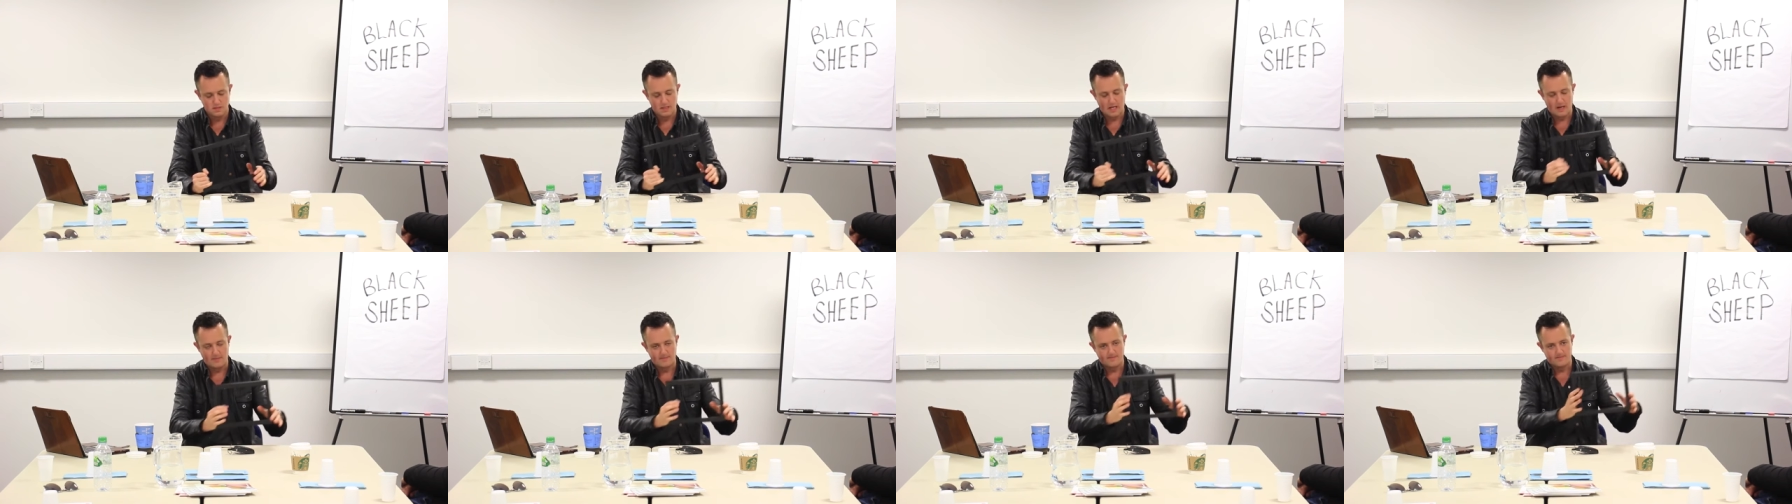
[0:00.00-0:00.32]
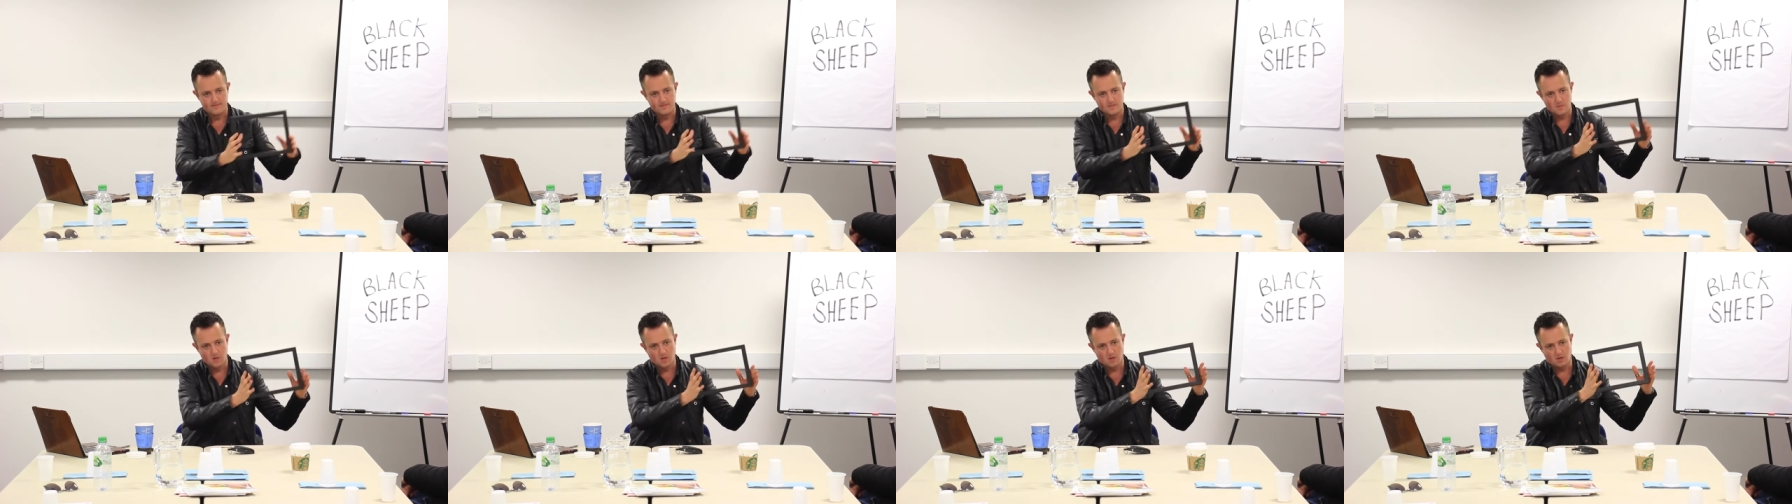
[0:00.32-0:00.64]
Yeah,
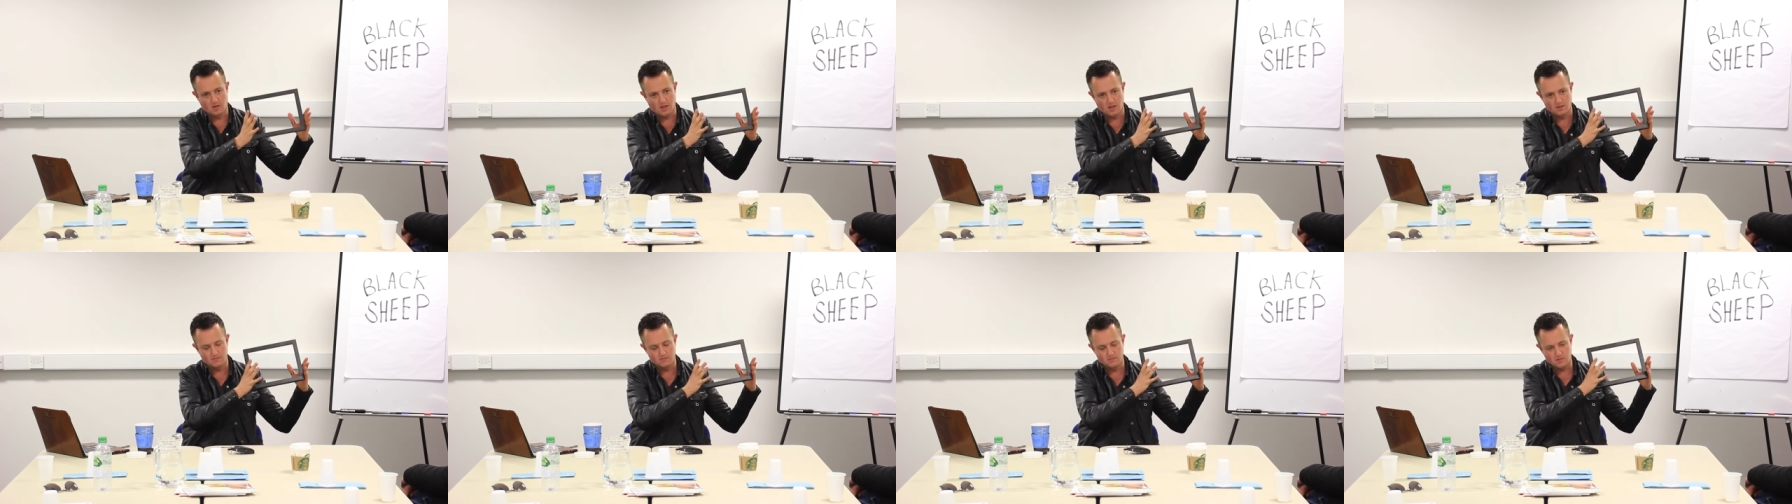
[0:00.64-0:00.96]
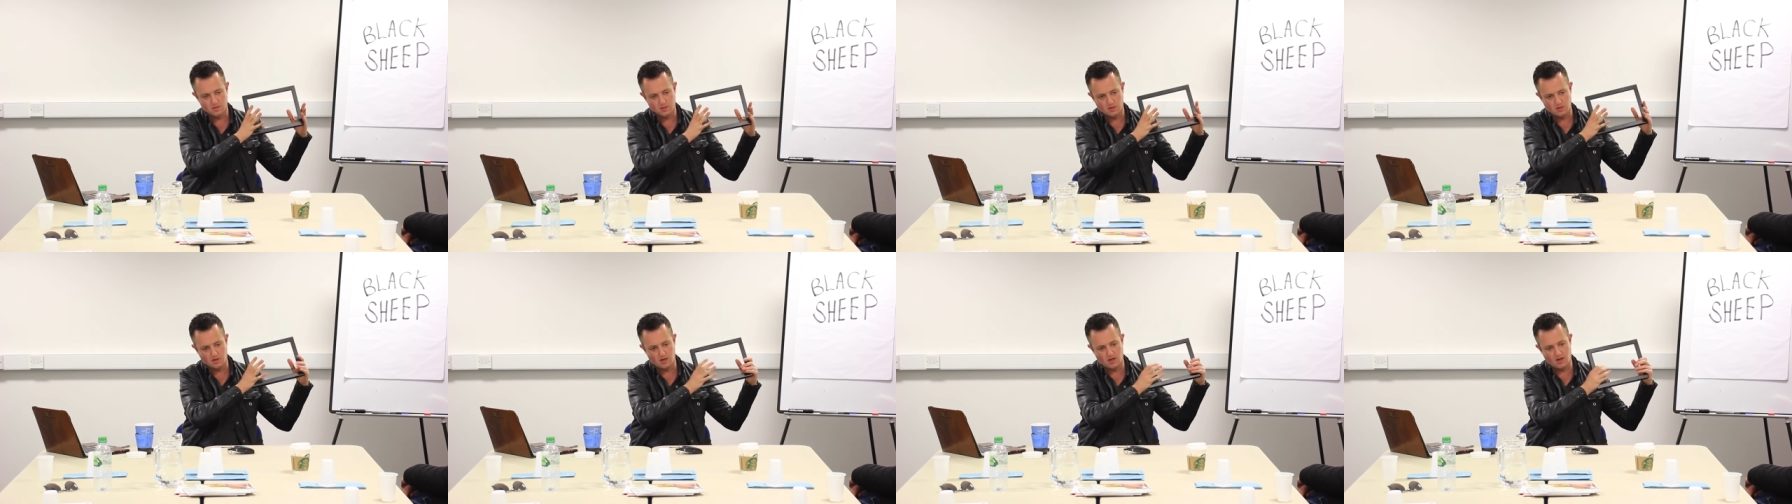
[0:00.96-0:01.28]
okay,
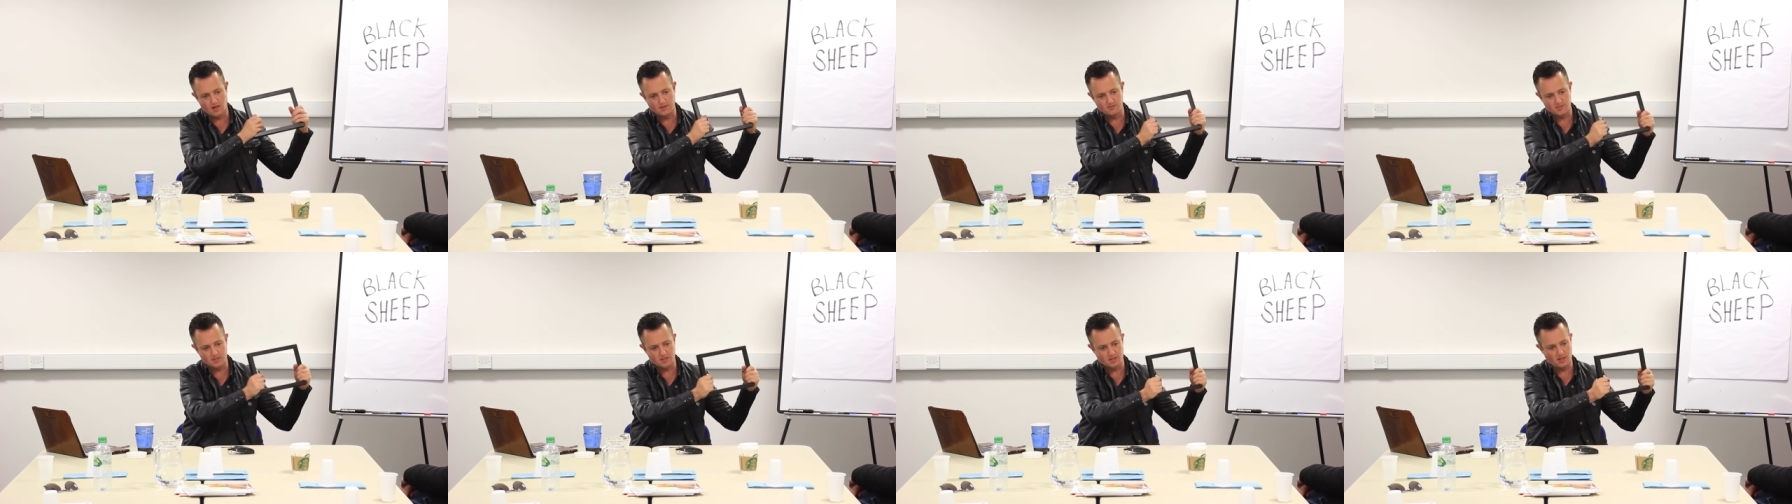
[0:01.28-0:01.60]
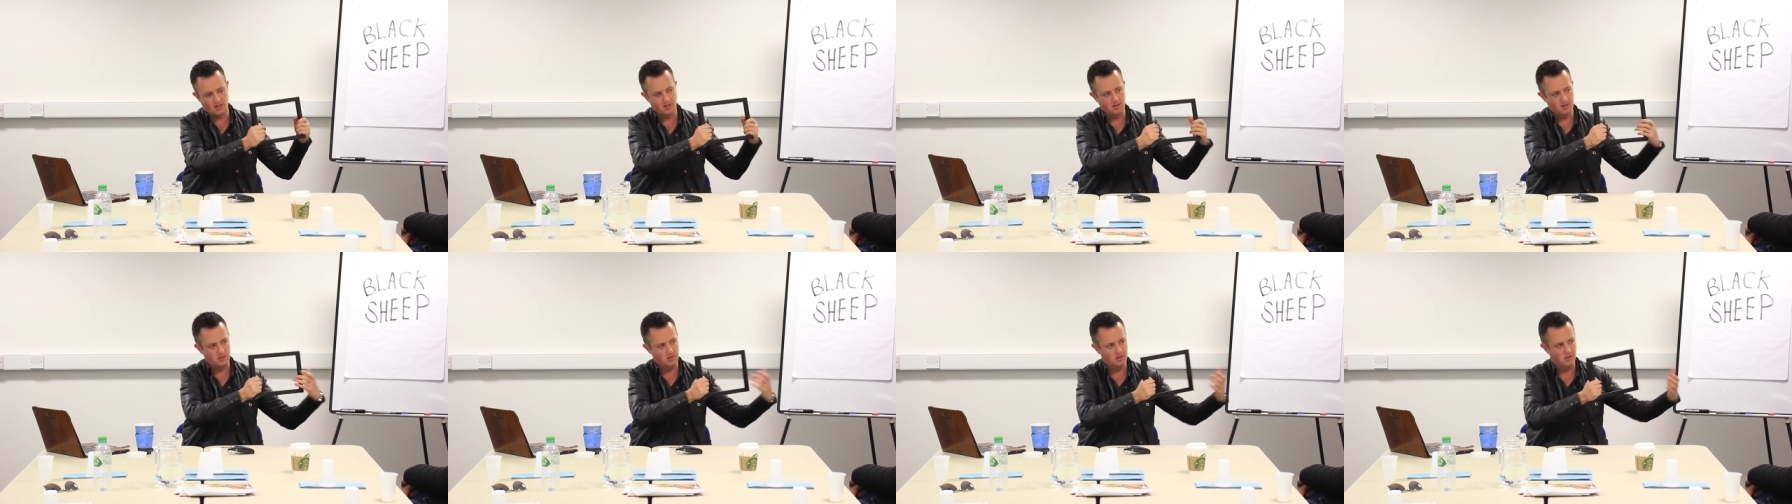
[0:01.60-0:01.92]
so I'm
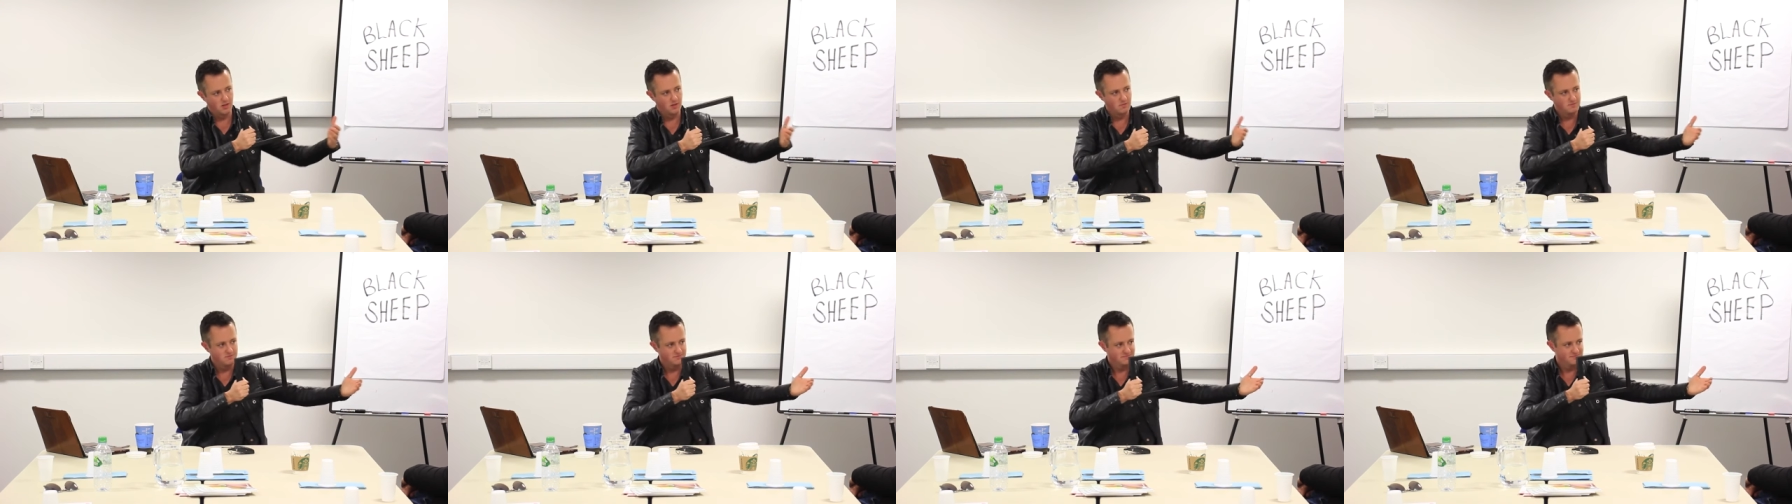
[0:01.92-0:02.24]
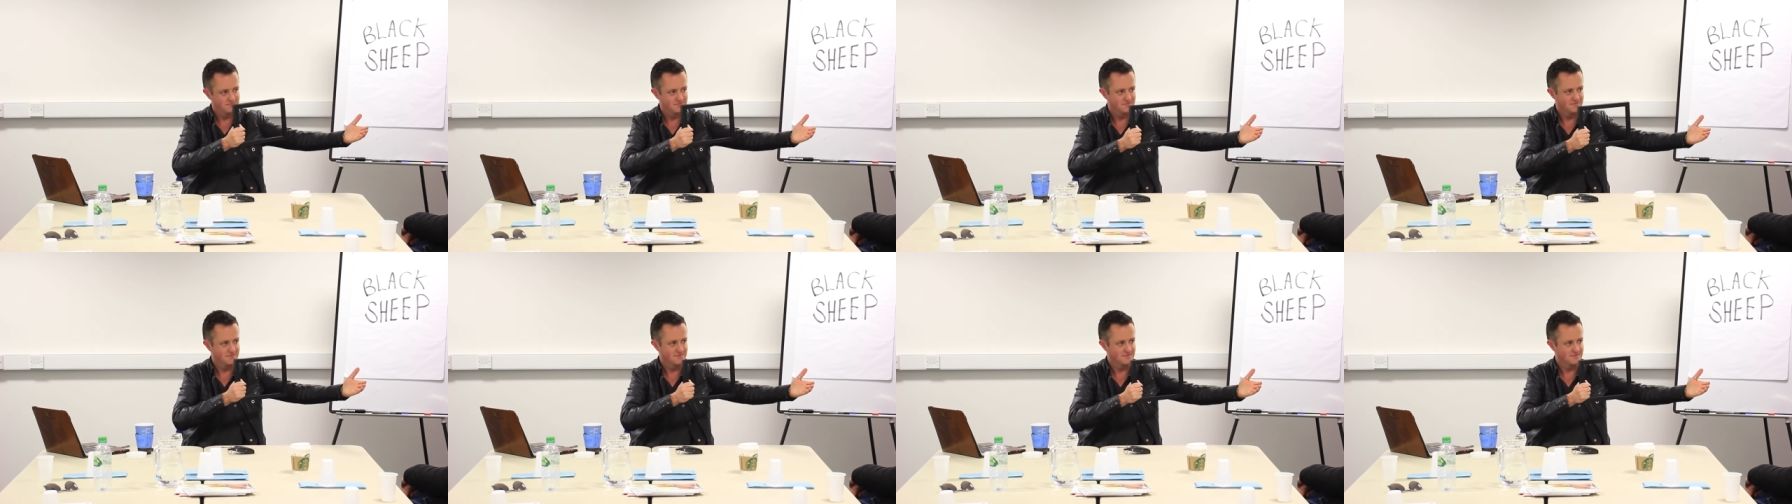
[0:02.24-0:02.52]
saying to you,